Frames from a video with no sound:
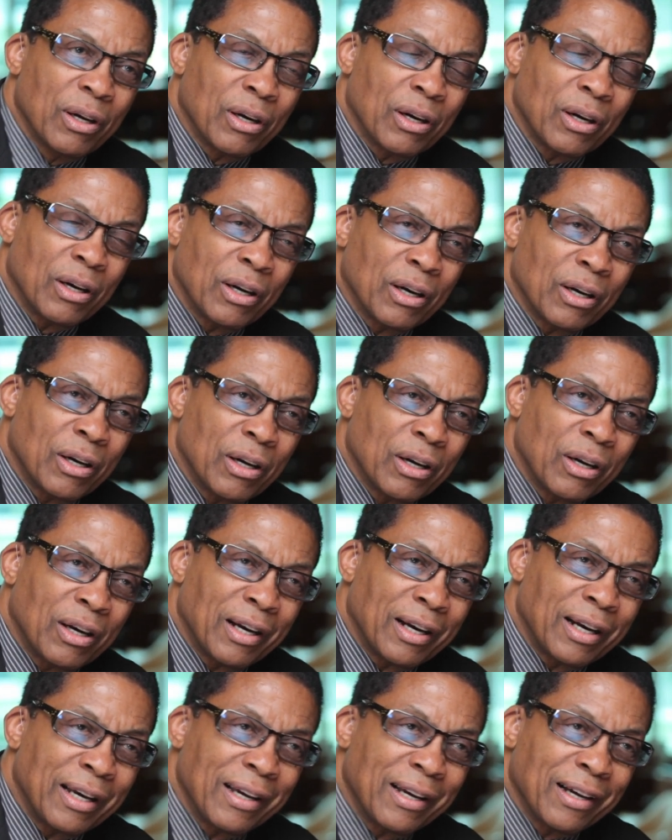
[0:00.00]

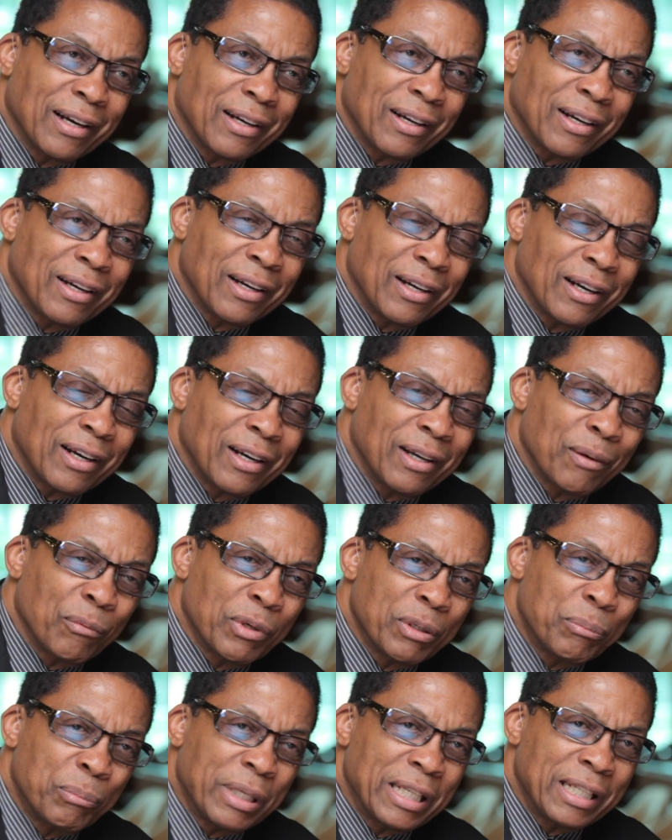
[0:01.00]
I
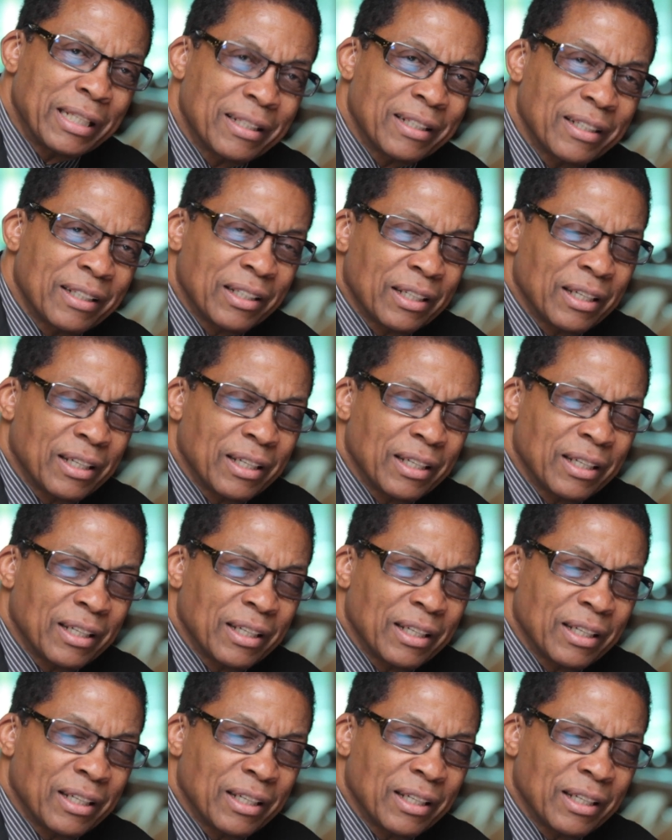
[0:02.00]
would be